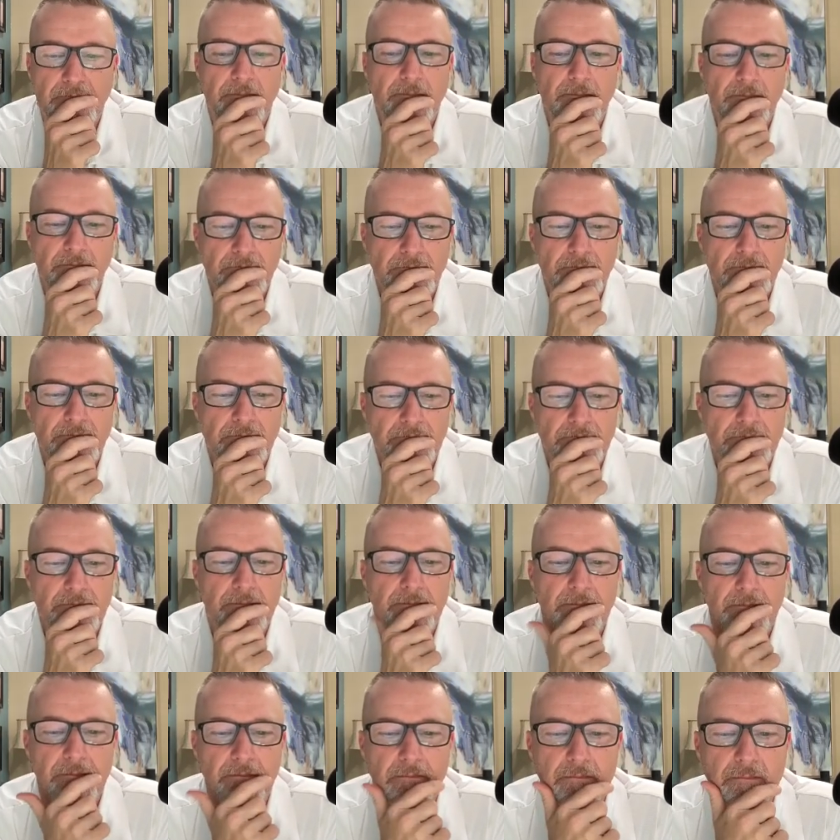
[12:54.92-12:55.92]
I can't
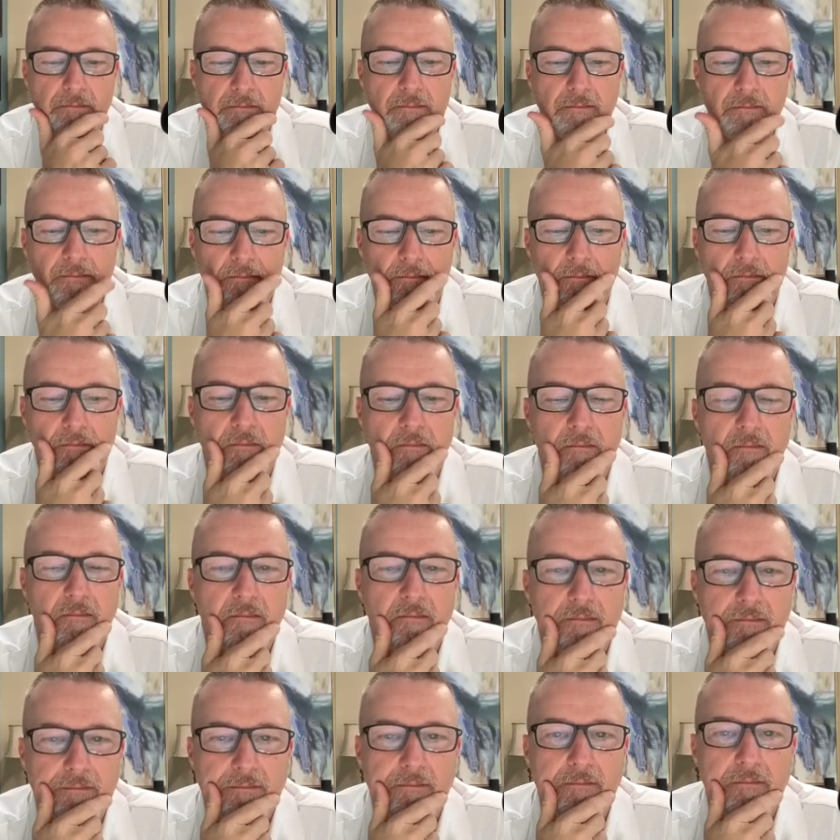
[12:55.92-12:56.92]
tell you the
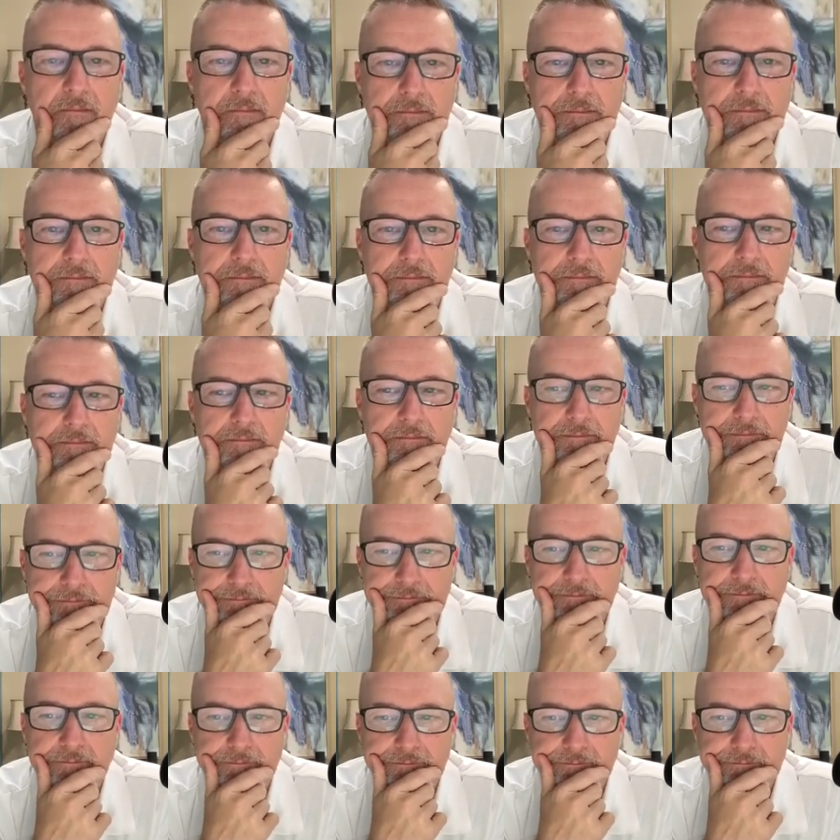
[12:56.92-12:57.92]
percentage, the high
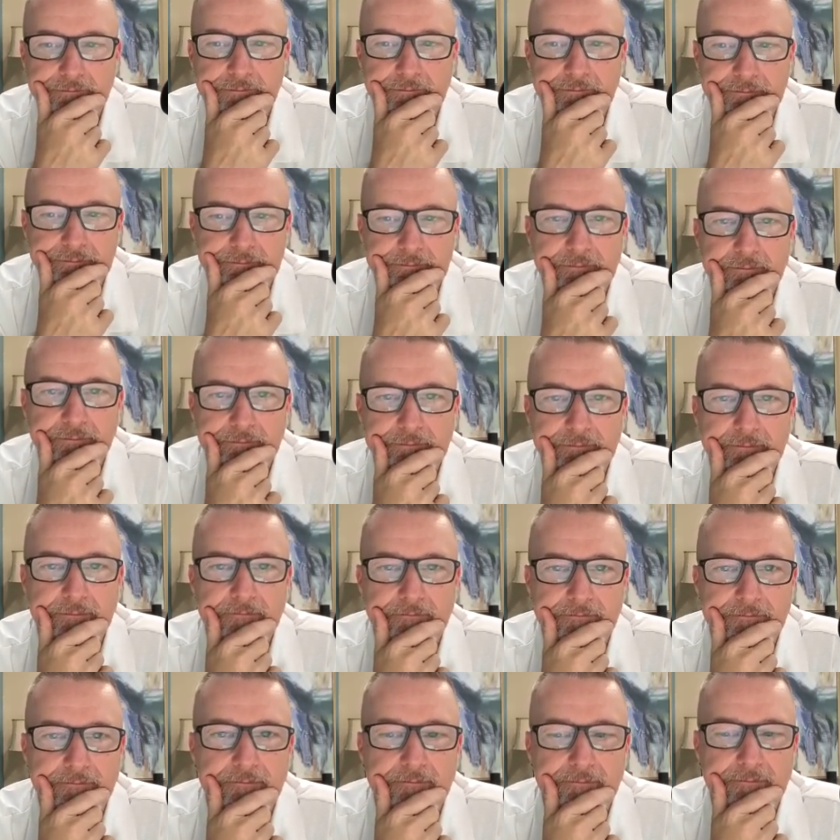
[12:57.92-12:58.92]
percentage of them that said,
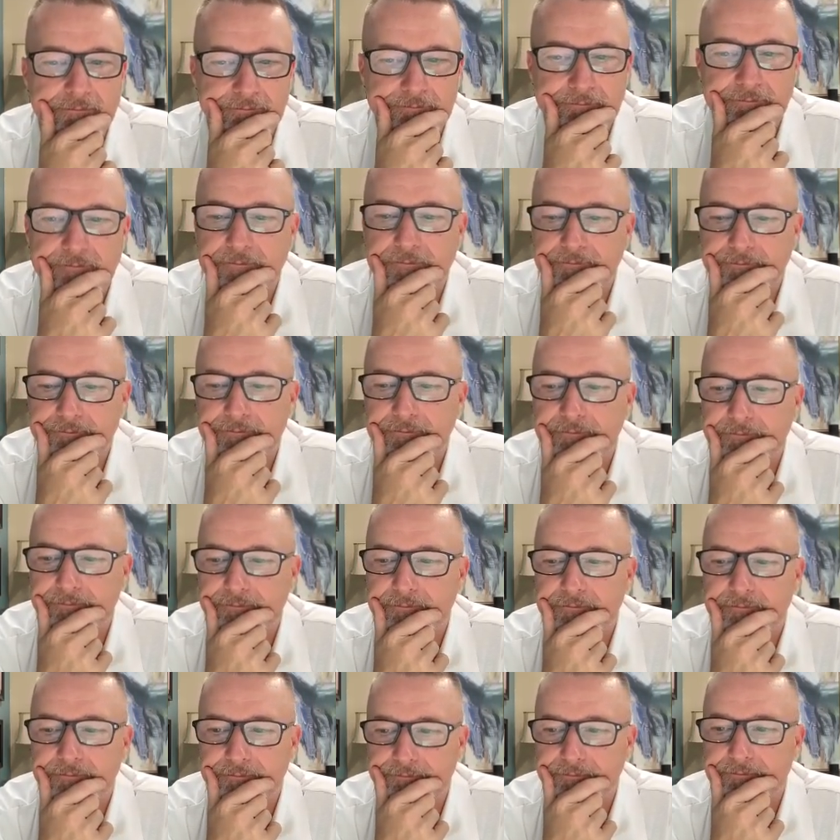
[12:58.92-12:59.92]
just like you said,
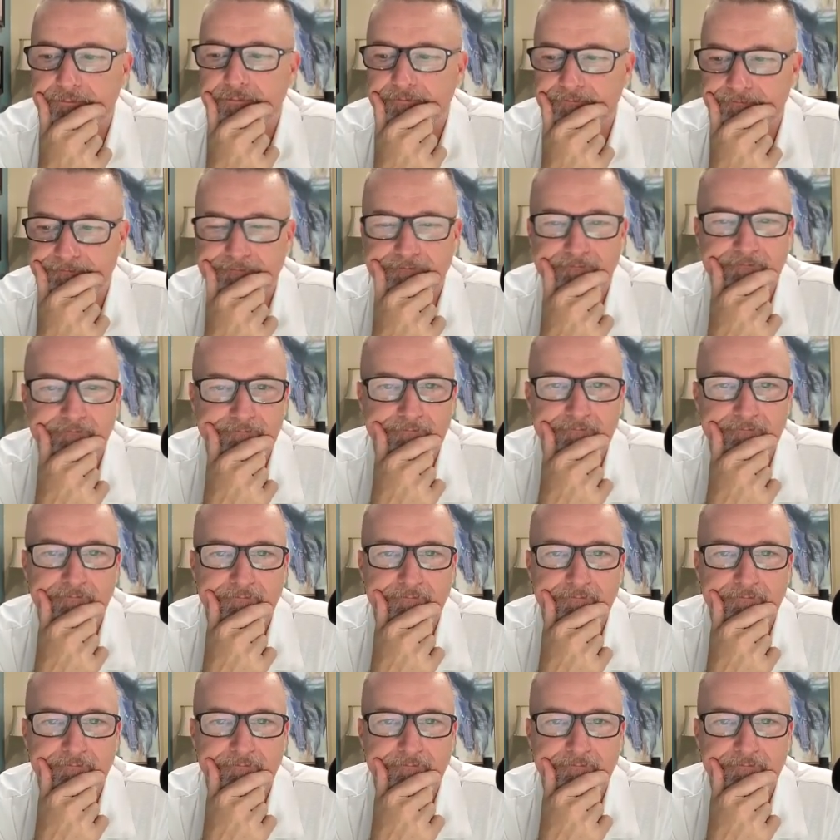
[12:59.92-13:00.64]
they just stumbled